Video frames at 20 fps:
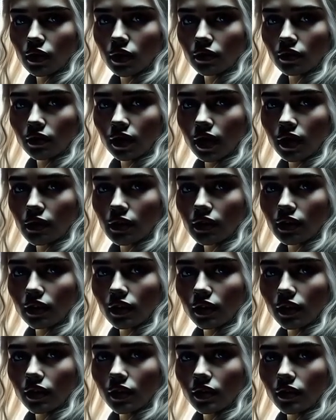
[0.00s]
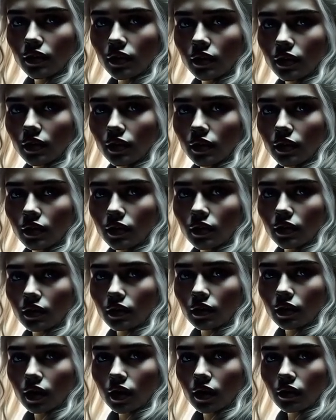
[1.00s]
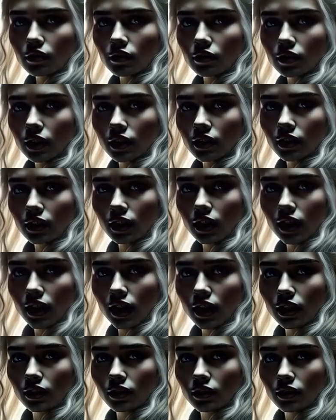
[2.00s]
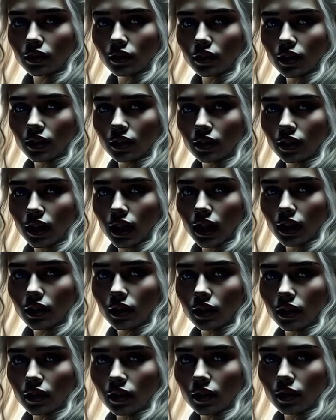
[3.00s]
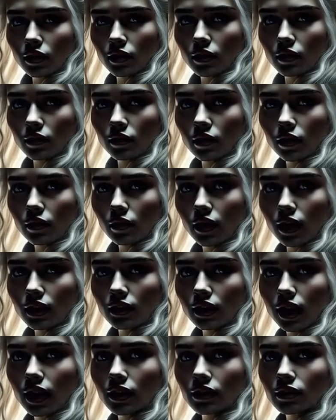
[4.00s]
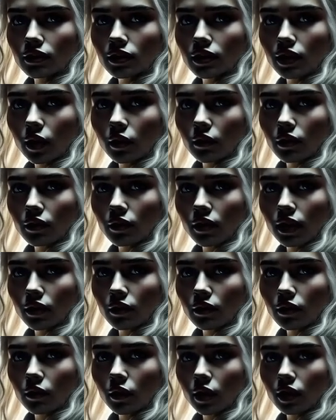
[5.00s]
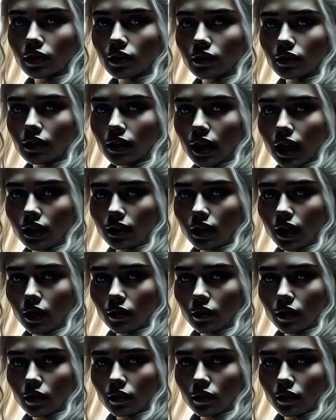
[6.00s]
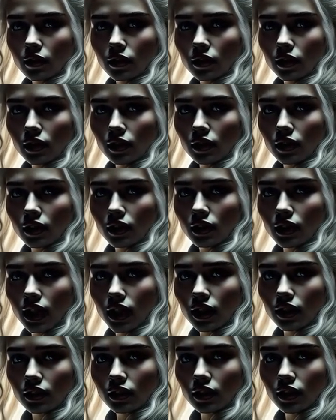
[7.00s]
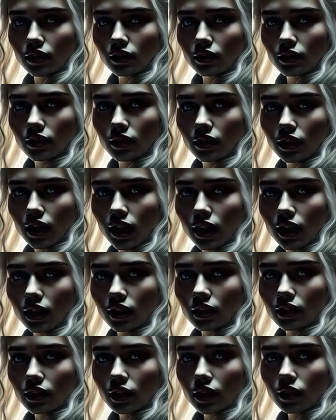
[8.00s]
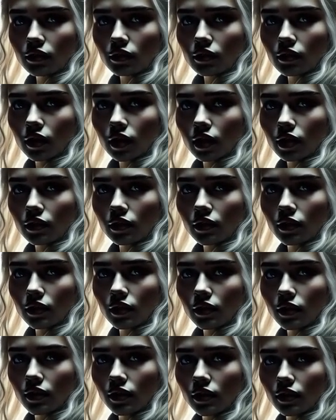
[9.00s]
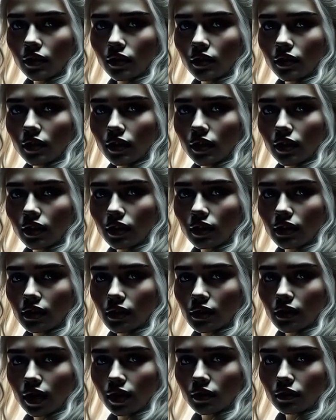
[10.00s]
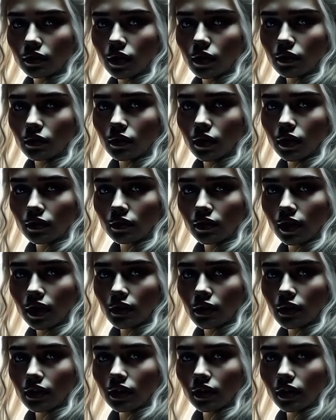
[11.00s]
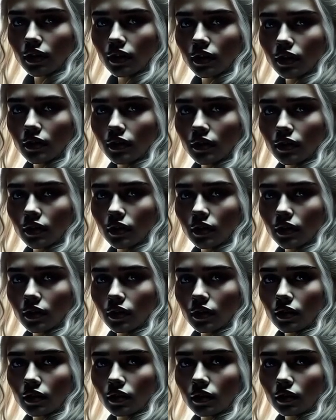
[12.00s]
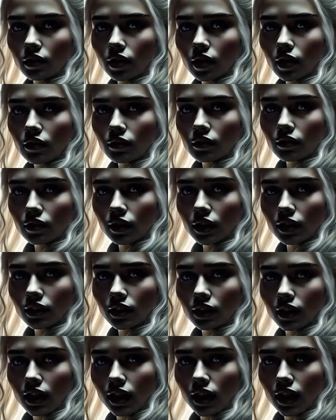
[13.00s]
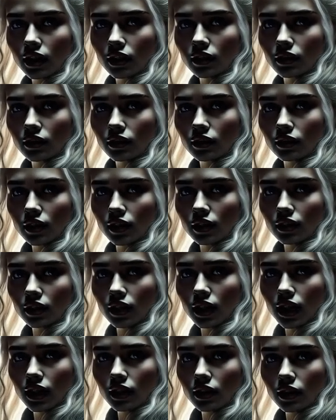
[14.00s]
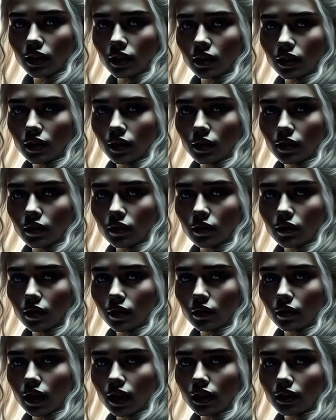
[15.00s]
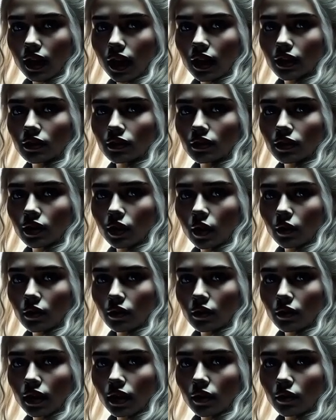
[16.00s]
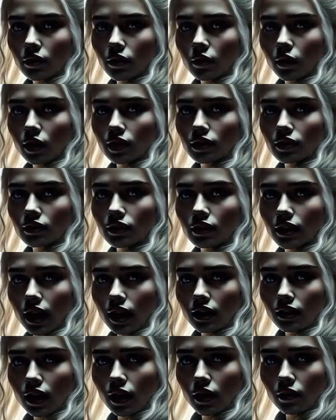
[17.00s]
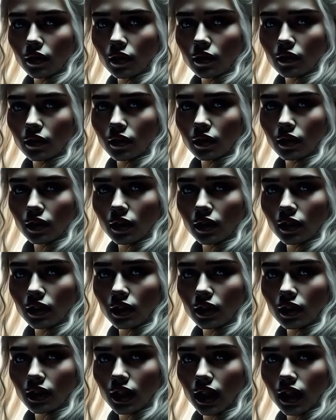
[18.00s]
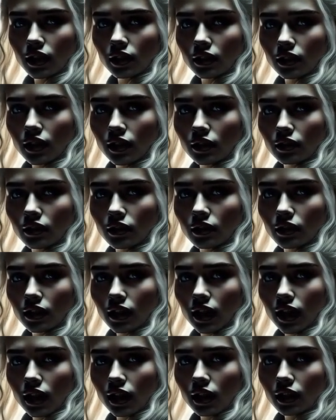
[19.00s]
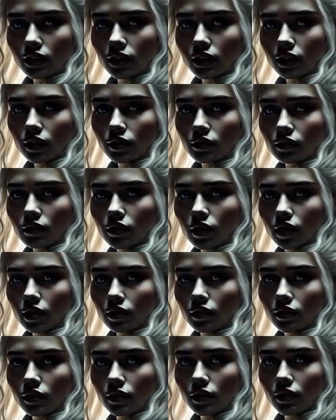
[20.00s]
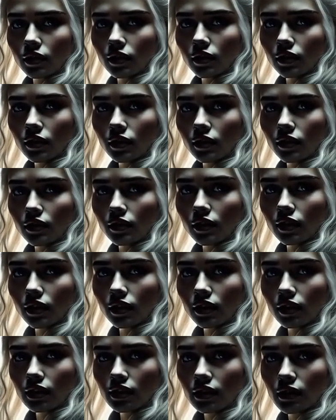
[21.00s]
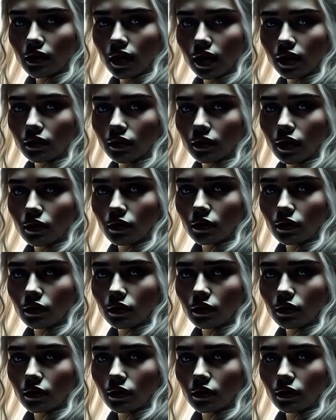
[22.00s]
Your Grace, the merchant said, bowing stiffly, I must protest the exorbitant tariffs your officials have imposed. My ship carried valuable spices and incense, yet I am charged nearly double what I paid a few months ago. This will ruin my trade. Tyrion glanced toward Davos, who stood near the dais with a ledger. Davos spoke up in a calm tone, explaining that the city had instituted a new tiered tariff system to